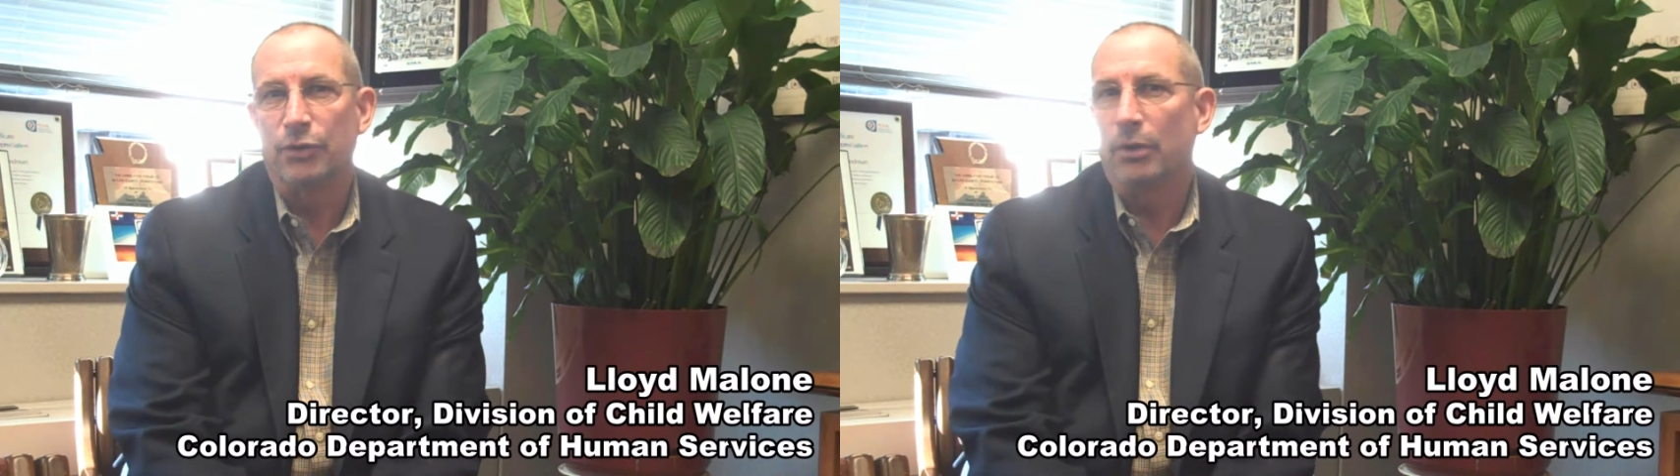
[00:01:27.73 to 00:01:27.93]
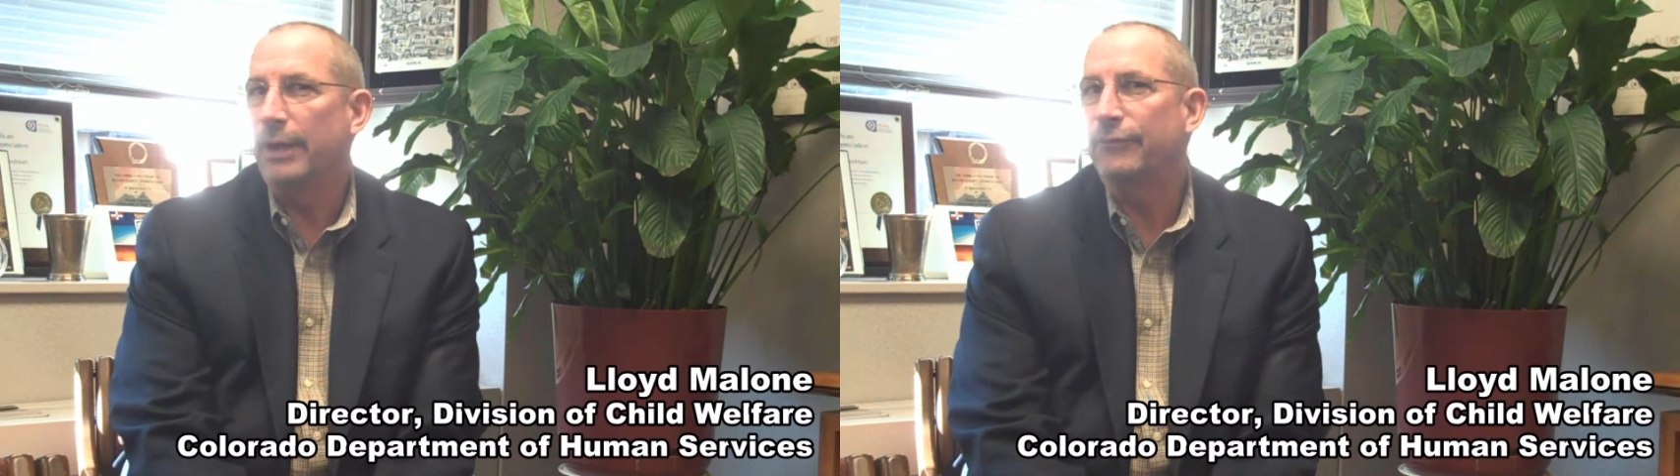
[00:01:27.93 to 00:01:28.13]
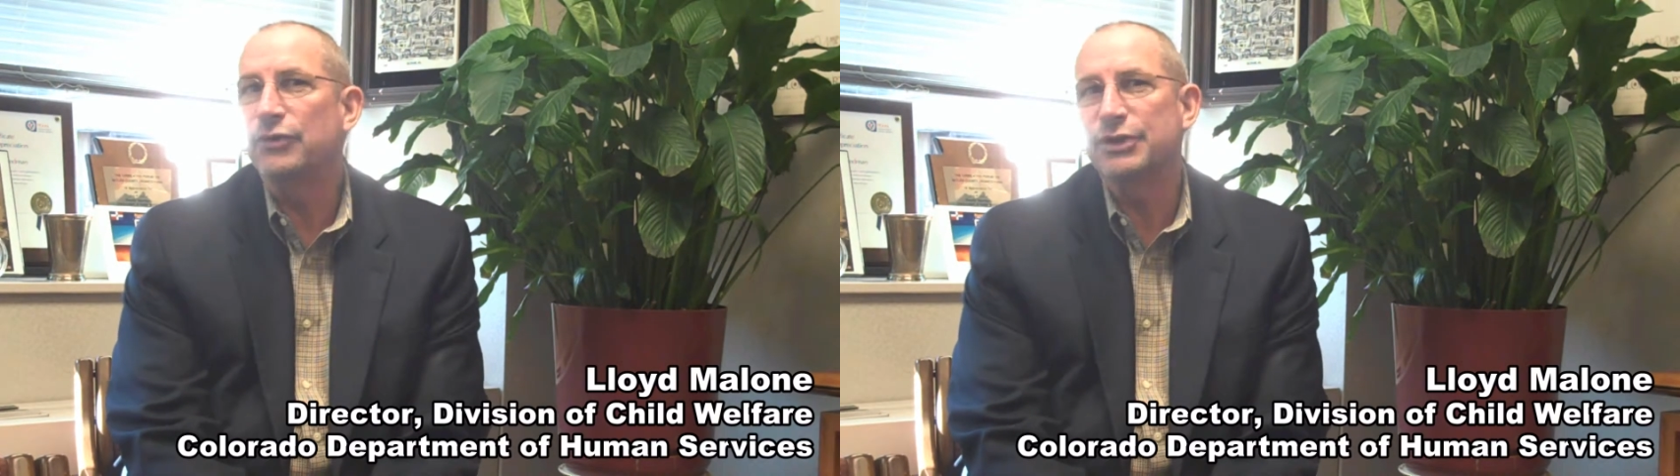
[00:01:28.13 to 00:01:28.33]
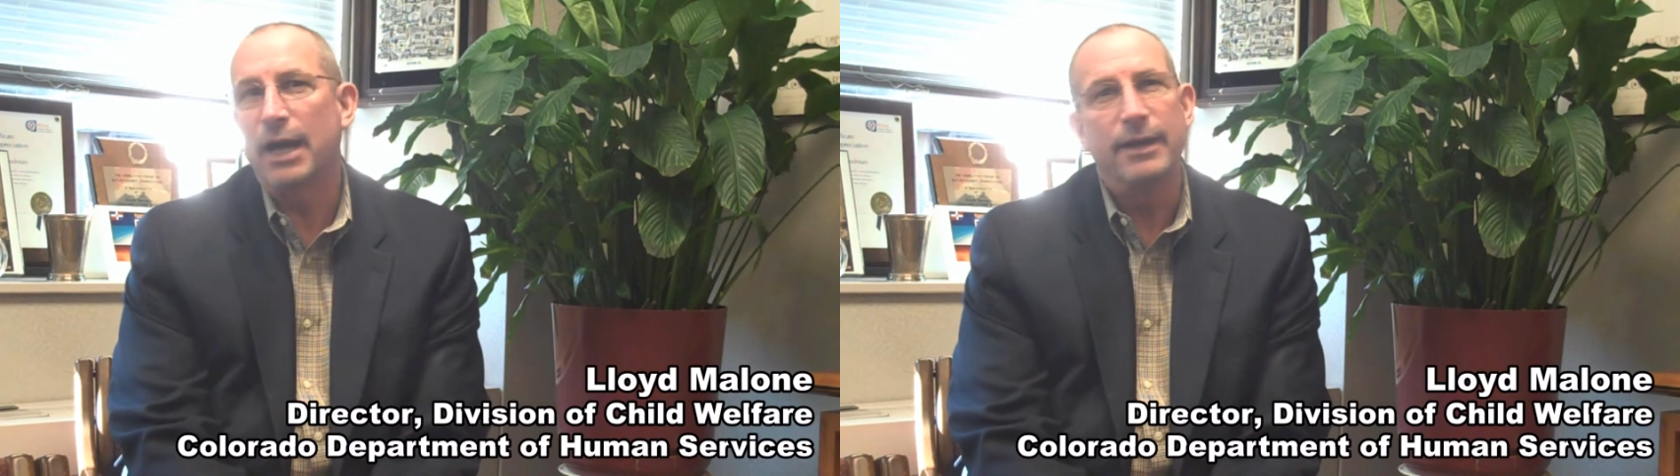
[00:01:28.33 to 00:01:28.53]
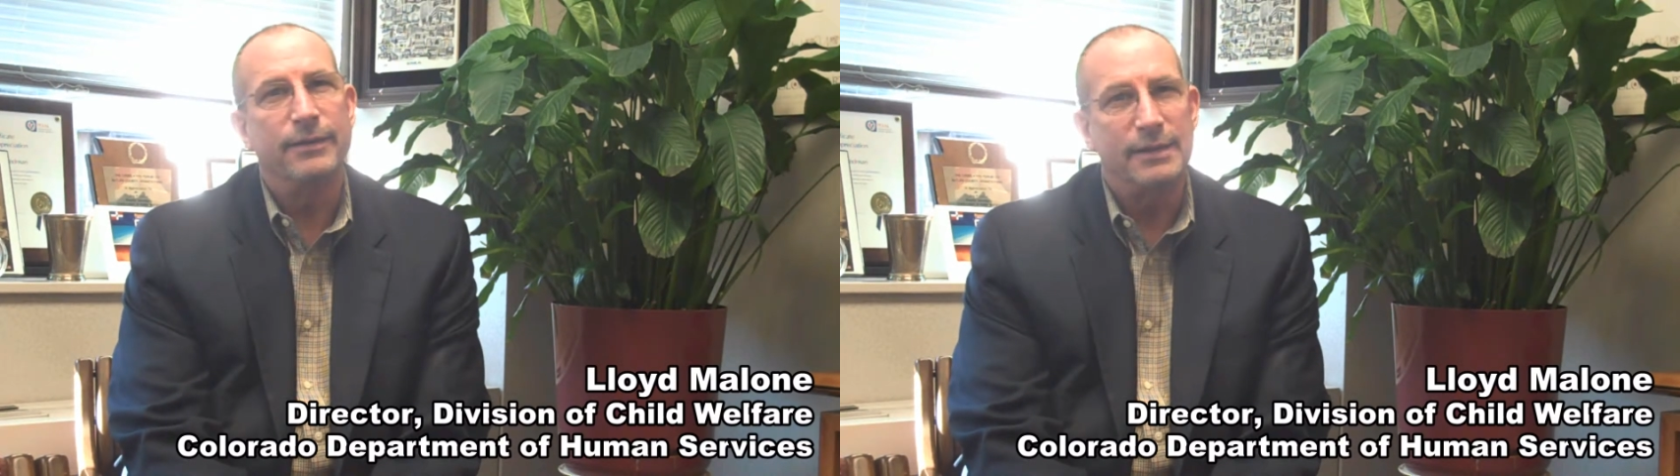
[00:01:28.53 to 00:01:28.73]
You know, I first
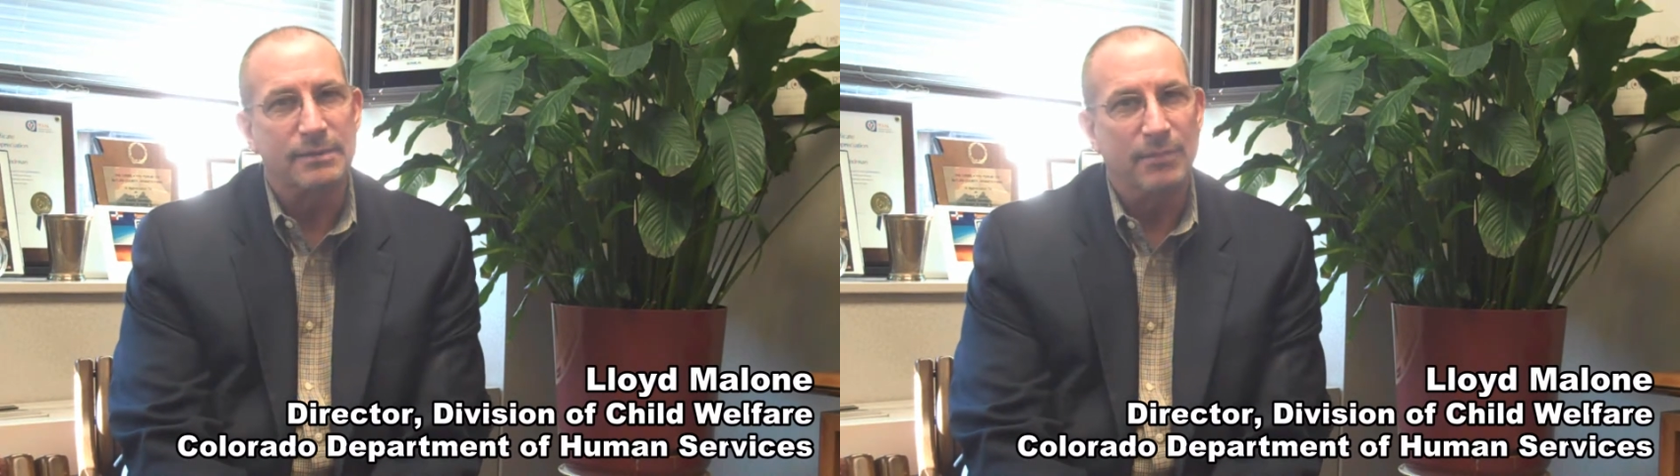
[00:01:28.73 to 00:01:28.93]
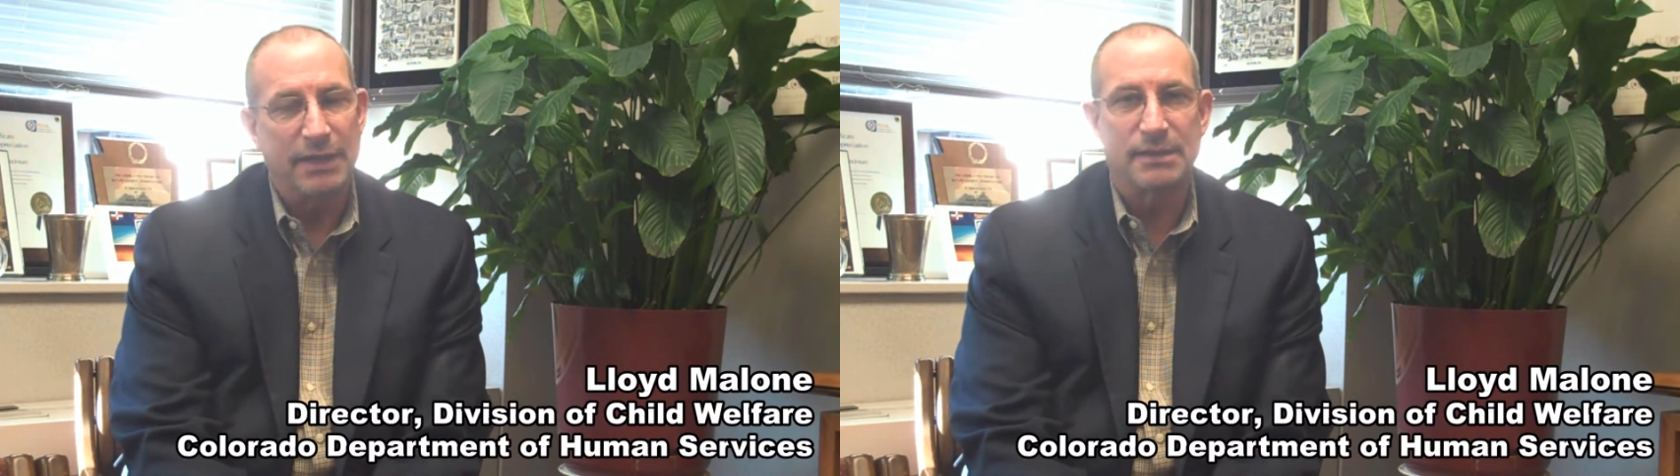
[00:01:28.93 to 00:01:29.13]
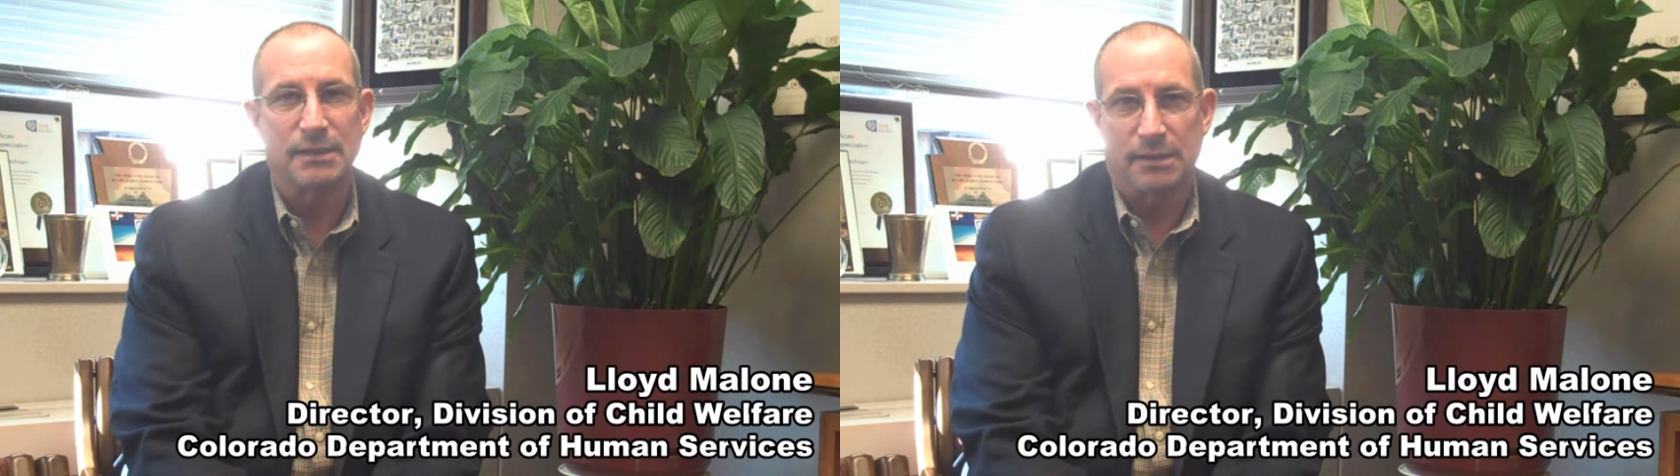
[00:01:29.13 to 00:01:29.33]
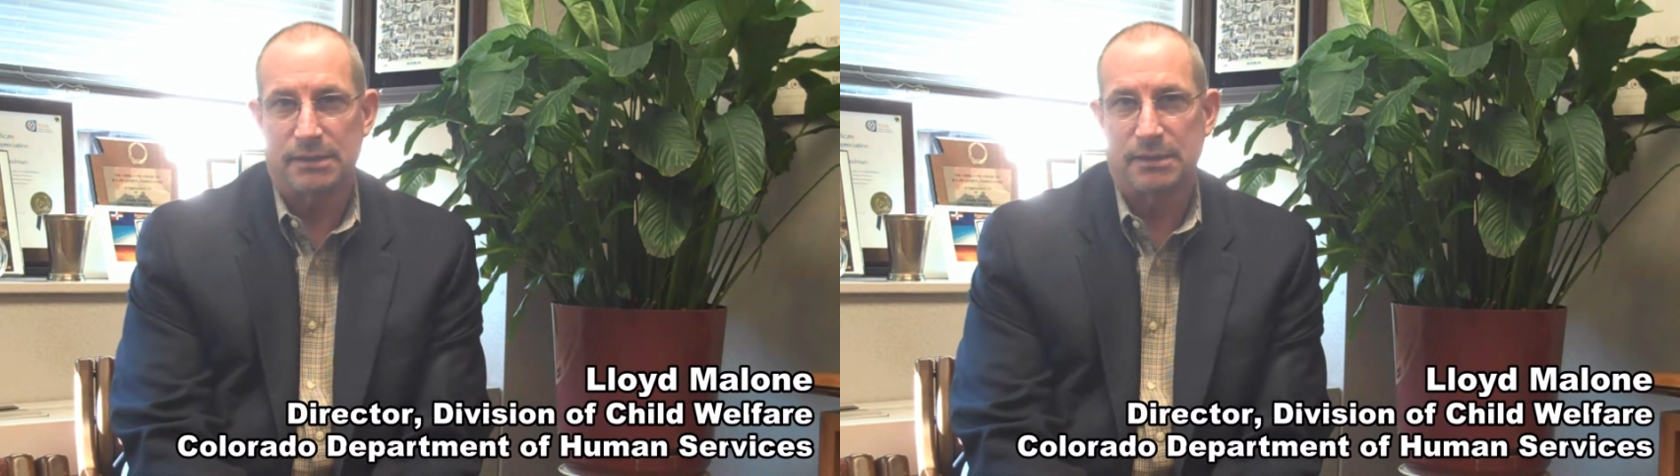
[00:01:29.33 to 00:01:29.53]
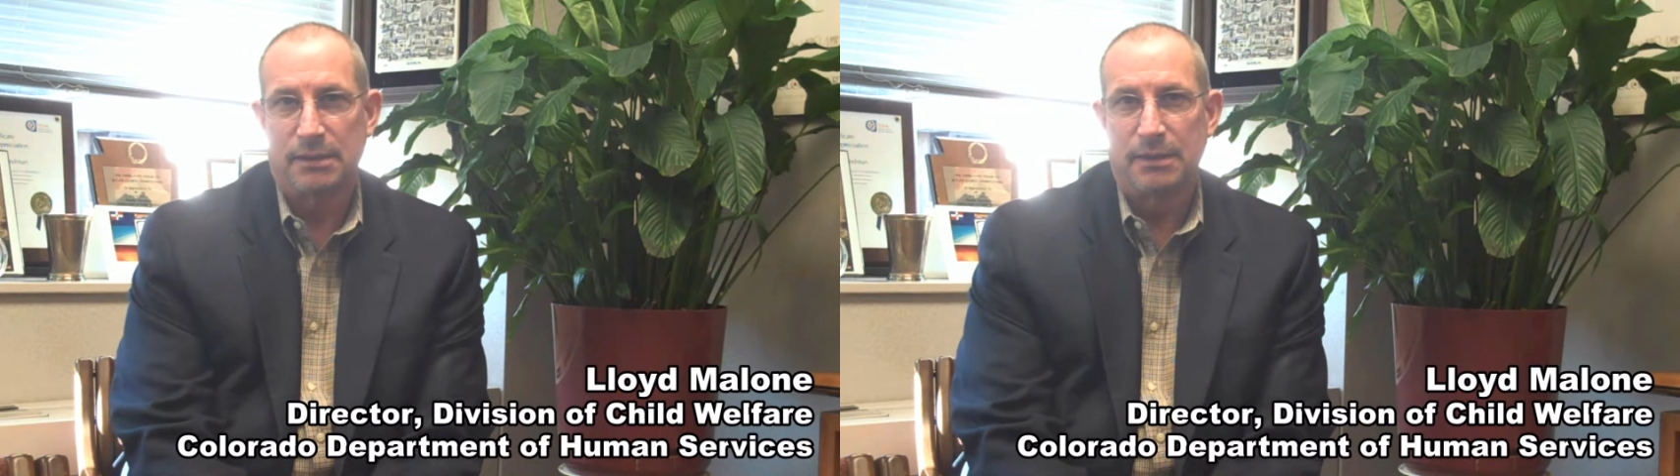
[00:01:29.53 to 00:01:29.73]
got in this
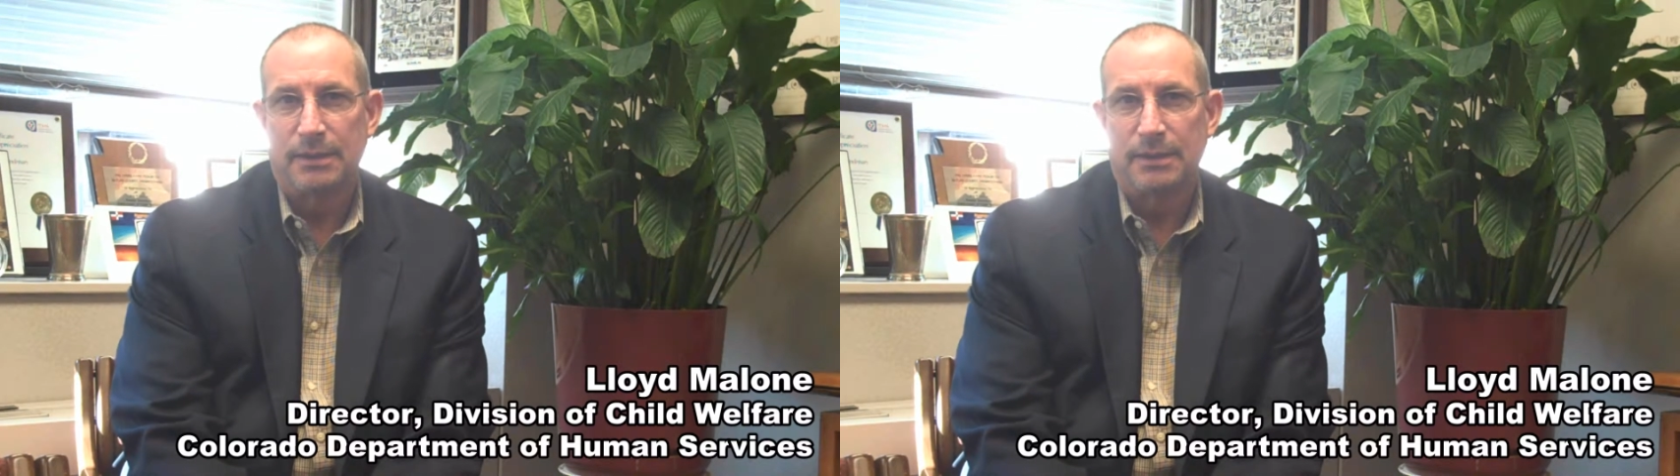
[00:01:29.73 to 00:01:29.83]
business,